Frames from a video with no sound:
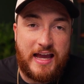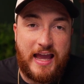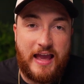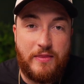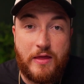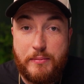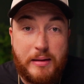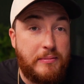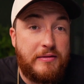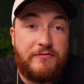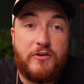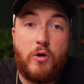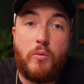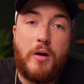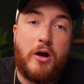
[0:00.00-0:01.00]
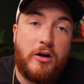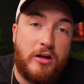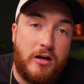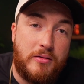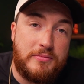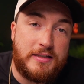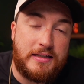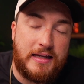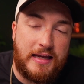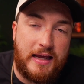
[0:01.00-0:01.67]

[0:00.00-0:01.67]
and they made me feel welcomed,